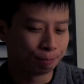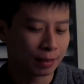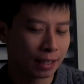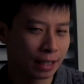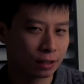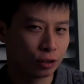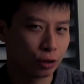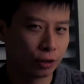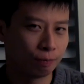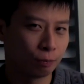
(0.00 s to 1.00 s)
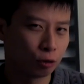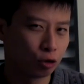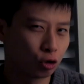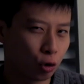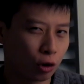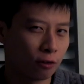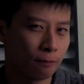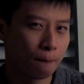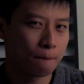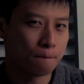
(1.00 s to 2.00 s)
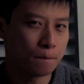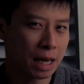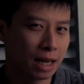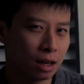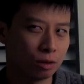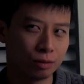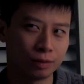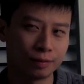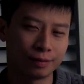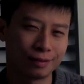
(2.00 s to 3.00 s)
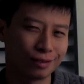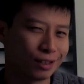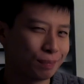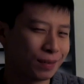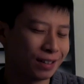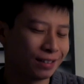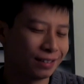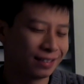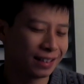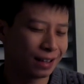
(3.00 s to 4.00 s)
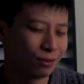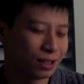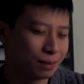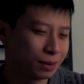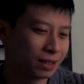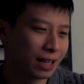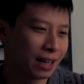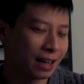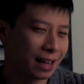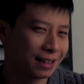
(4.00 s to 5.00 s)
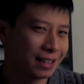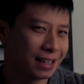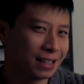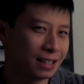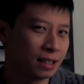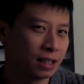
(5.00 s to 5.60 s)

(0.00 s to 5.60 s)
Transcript: I guess you could sort of make out something that resembles that at the end.